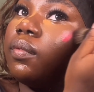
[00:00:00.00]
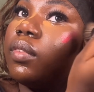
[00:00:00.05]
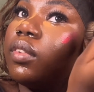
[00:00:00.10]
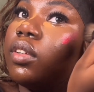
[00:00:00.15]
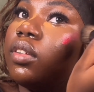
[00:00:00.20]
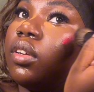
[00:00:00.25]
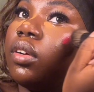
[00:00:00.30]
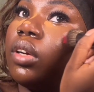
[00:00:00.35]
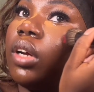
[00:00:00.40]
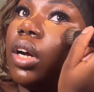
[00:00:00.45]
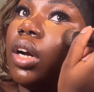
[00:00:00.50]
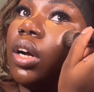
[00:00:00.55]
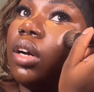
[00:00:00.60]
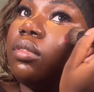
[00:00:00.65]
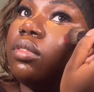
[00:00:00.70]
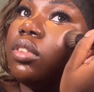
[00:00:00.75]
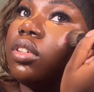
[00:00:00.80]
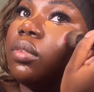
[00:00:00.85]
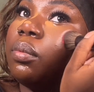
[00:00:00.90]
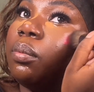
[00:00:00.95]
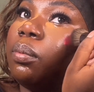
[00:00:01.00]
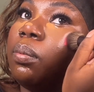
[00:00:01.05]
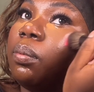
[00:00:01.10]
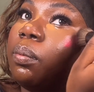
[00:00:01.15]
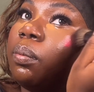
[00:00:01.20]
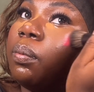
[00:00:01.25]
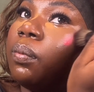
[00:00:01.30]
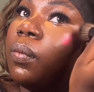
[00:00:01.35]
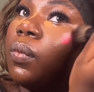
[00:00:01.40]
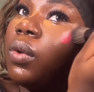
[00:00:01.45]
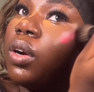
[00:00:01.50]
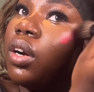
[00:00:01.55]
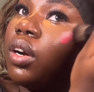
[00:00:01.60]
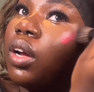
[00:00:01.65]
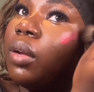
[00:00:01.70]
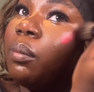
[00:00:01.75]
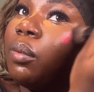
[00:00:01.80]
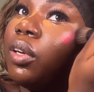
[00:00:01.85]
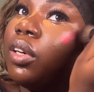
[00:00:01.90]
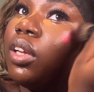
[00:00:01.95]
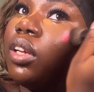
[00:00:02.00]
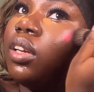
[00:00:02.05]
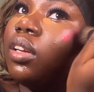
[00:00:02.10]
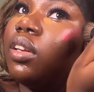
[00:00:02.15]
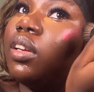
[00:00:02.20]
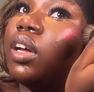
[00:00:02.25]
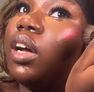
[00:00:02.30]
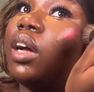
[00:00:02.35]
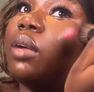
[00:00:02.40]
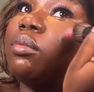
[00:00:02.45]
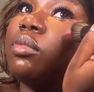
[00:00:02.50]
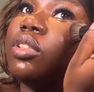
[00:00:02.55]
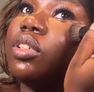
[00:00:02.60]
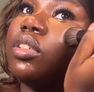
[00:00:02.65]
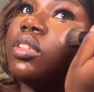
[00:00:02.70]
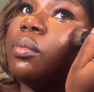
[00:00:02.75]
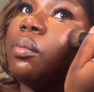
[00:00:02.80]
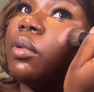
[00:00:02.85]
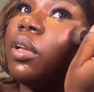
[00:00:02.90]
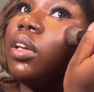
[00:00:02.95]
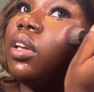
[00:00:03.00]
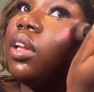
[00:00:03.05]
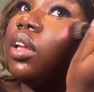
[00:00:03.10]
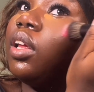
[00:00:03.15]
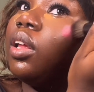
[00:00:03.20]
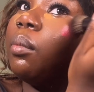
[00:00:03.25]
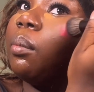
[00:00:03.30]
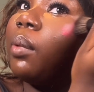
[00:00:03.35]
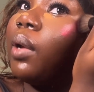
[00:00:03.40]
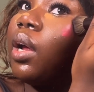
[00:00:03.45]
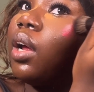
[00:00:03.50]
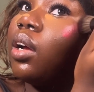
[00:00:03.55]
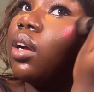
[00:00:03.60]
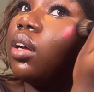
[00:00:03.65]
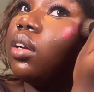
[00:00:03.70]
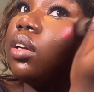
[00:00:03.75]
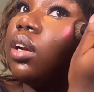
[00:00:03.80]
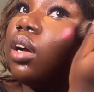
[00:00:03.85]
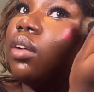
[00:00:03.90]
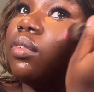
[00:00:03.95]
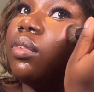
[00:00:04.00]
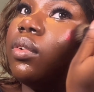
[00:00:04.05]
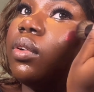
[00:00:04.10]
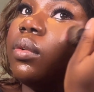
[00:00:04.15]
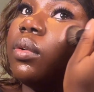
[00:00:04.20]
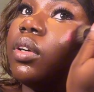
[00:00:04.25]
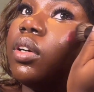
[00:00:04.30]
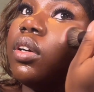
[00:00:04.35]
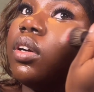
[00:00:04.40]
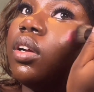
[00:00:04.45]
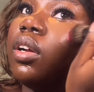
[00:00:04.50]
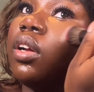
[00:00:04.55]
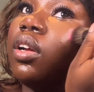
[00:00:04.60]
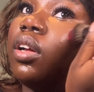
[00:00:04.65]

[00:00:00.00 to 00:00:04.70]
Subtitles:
So yeah, I'm just, where I put it, I'm just blending it back, not forward.